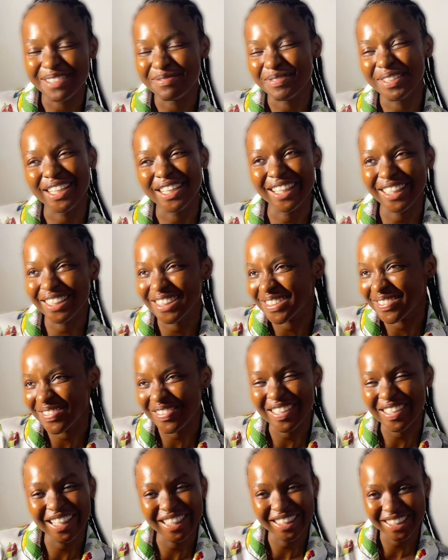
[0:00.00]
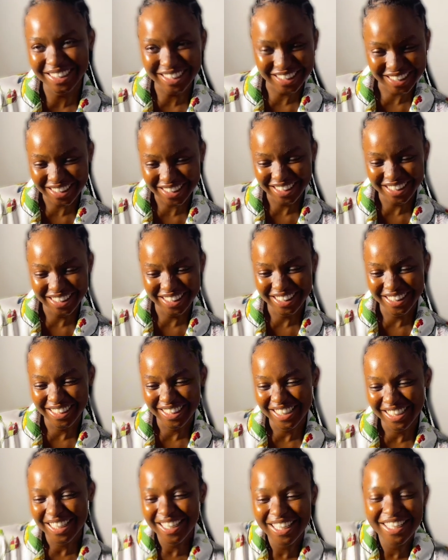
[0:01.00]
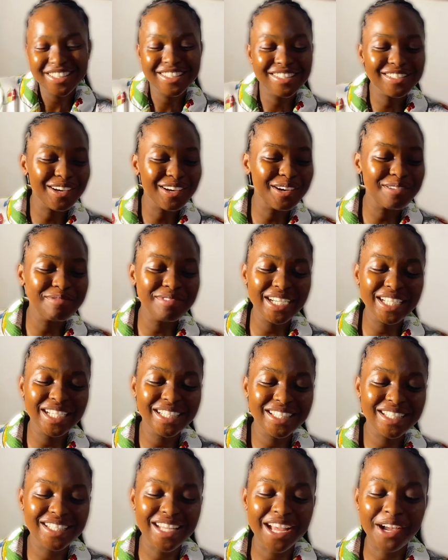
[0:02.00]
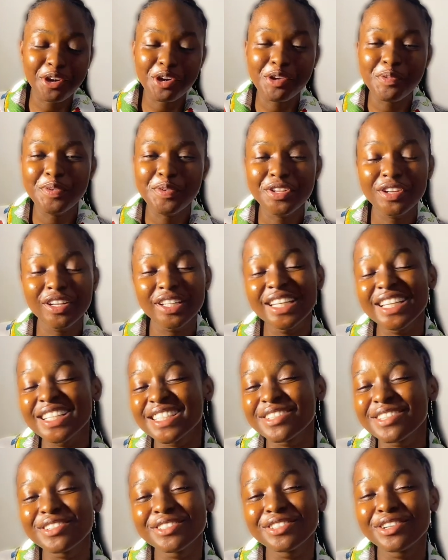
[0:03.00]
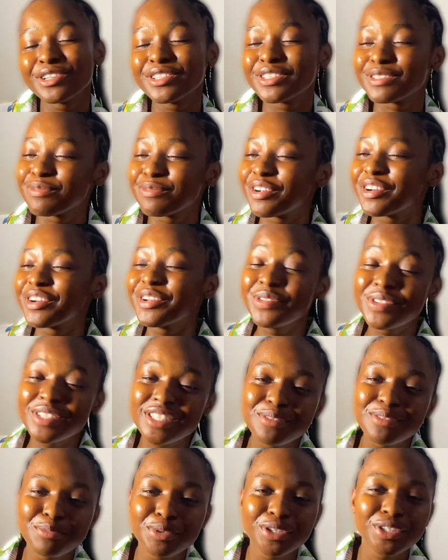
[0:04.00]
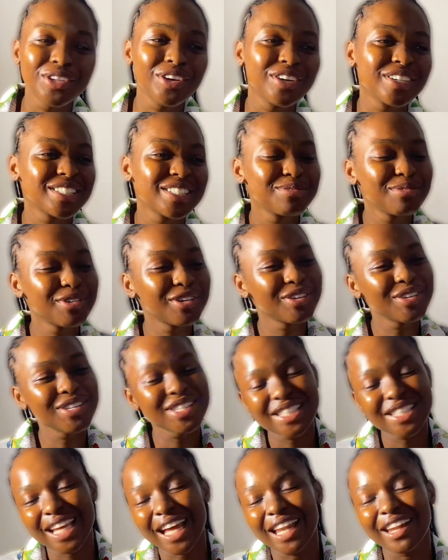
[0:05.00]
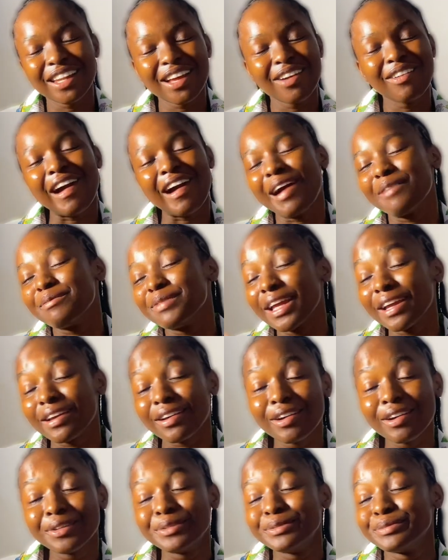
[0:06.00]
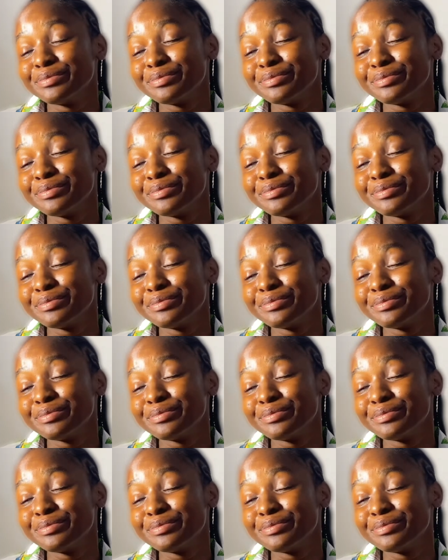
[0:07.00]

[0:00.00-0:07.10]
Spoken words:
Because what? So many things are coming on. It's good though. Tomorrow you see Botox. Tomorrow you see another one. I'm like, oh.